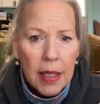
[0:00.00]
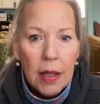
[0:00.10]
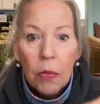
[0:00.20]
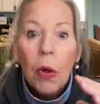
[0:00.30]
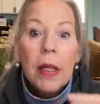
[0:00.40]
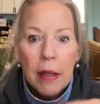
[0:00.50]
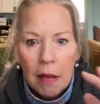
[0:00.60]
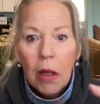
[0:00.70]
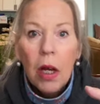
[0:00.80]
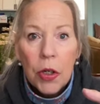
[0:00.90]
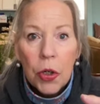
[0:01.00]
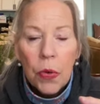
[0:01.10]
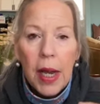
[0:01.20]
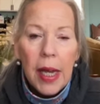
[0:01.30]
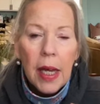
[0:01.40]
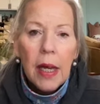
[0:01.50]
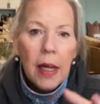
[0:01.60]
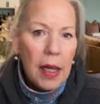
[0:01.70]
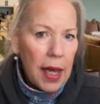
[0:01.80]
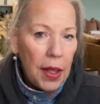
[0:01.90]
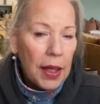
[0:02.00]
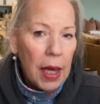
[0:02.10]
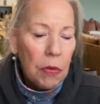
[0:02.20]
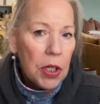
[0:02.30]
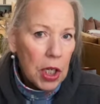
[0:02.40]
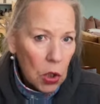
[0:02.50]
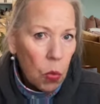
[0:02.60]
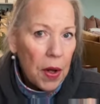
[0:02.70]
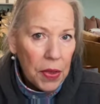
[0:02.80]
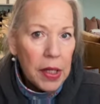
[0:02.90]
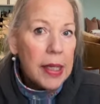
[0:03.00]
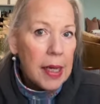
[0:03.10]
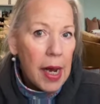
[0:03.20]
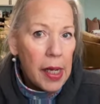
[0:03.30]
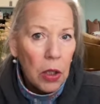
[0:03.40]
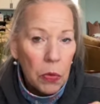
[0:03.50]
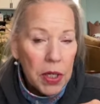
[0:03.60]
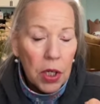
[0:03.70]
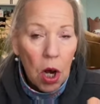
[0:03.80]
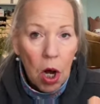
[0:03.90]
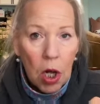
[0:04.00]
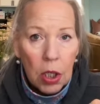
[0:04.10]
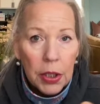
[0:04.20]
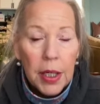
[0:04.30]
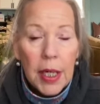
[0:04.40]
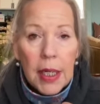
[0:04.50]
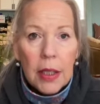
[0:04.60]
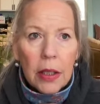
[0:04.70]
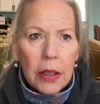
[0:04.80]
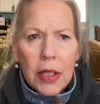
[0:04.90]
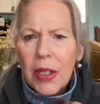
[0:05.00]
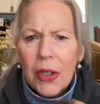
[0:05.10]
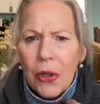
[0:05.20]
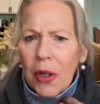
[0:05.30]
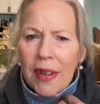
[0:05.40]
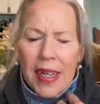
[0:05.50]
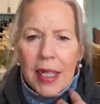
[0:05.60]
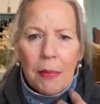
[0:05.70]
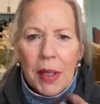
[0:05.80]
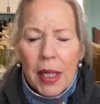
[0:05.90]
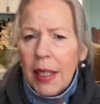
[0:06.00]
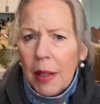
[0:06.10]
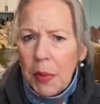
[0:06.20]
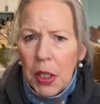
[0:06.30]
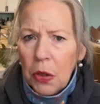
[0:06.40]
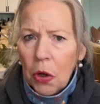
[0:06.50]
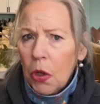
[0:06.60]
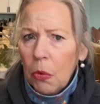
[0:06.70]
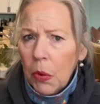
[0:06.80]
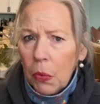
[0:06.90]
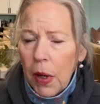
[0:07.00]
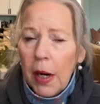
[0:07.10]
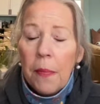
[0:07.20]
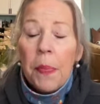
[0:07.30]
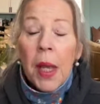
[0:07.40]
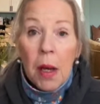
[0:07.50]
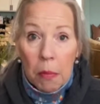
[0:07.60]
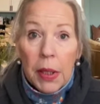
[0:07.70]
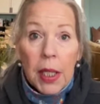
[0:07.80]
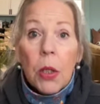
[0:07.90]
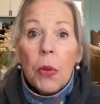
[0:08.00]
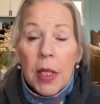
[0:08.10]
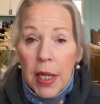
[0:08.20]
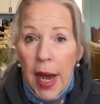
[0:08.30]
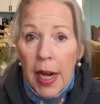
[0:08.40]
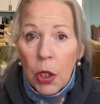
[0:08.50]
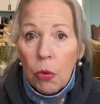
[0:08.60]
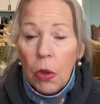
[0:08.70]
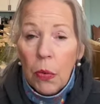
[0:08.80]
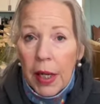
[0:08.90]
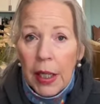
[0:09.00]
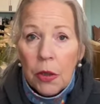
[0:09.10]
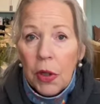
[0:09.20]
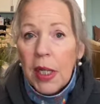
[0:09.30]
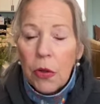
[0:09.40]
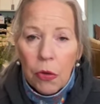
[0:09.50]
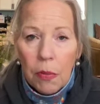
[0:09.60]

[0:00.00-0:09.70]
It wasn't lingerie. I think that was just what the style was called. looks sort of like something a Gibson girl would wear. But this was an actual wedding dress from